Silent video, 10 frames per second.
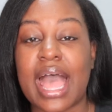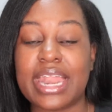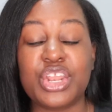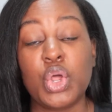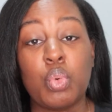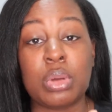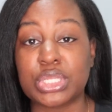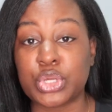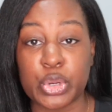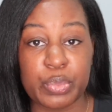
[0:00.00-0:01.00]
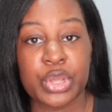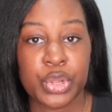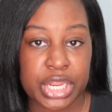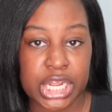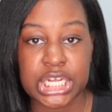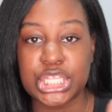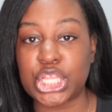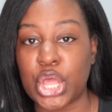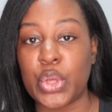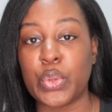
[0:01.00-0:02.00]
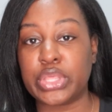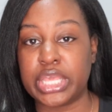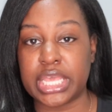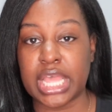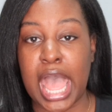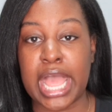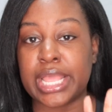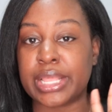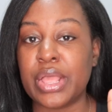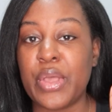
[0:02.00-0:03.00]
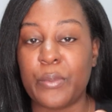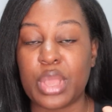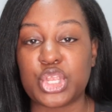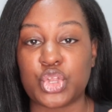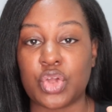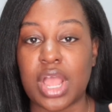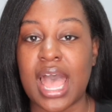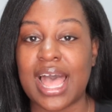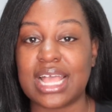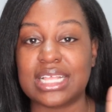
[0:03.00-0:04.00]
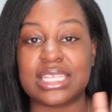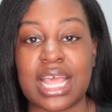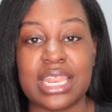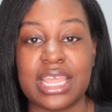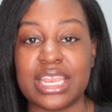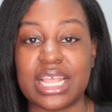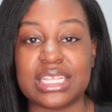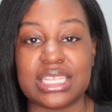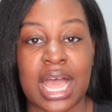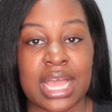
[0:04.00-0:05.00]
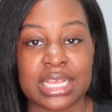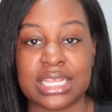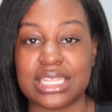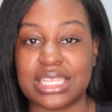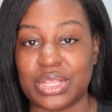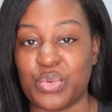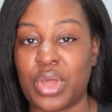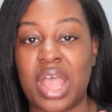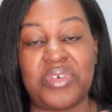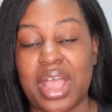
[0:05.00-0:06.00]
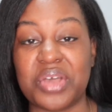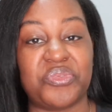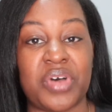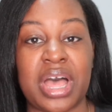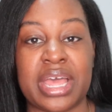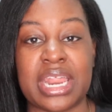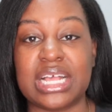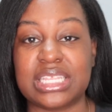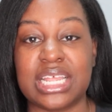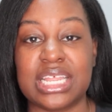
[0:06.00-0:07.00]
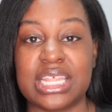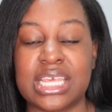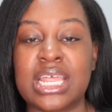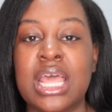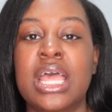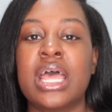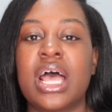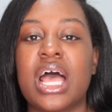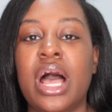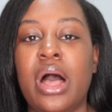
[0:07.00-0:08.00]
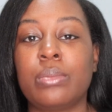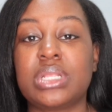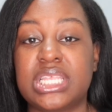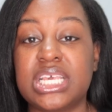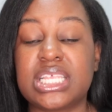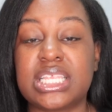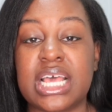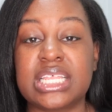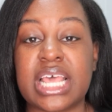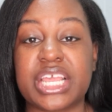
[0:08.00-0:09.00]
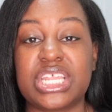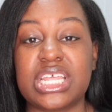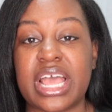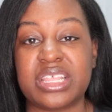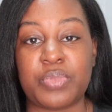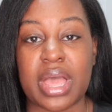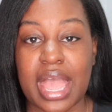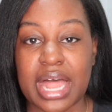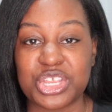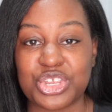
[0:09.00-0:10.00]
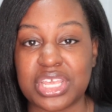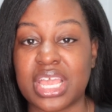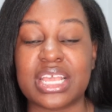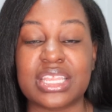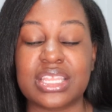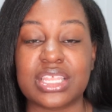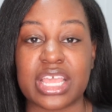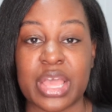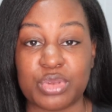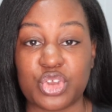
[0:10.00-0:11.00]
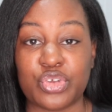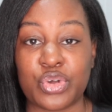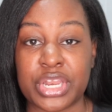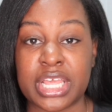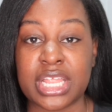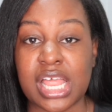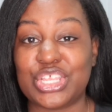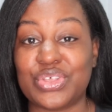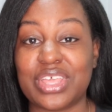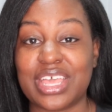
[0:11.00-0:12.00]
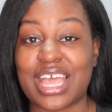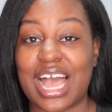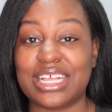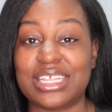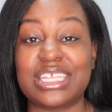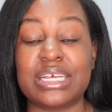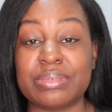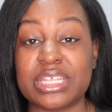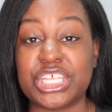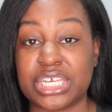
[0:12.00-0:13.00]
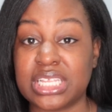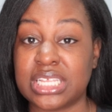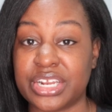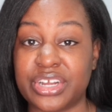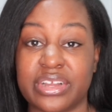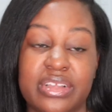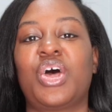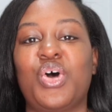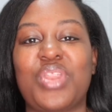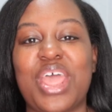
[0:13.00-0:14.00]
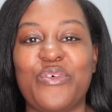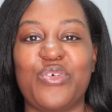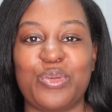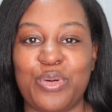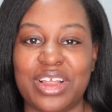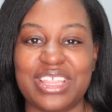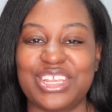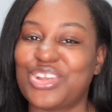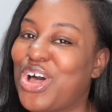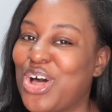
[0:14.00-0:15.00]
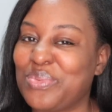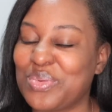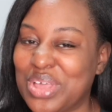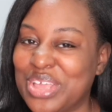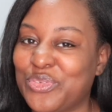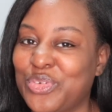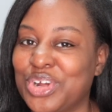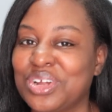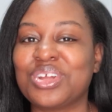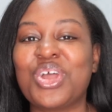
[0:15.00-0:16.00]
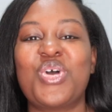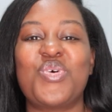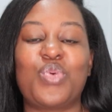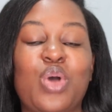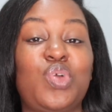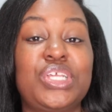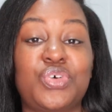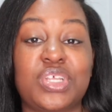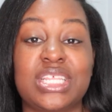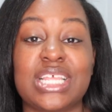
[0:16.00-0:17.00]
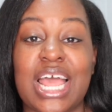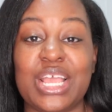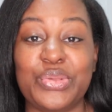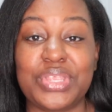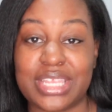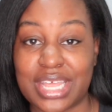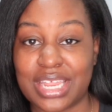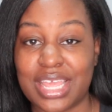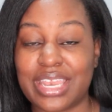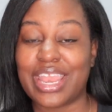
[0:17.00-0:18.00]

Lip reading: I didn't know what was going to be on there. So yeah, I made sure I studied science wherever I can find. I studied it. The TEAS test actually has biology and chemistry on it. So yeah, guys, that's something to consider. So now for the part that y'all all been waiting for. What resources did I use to study?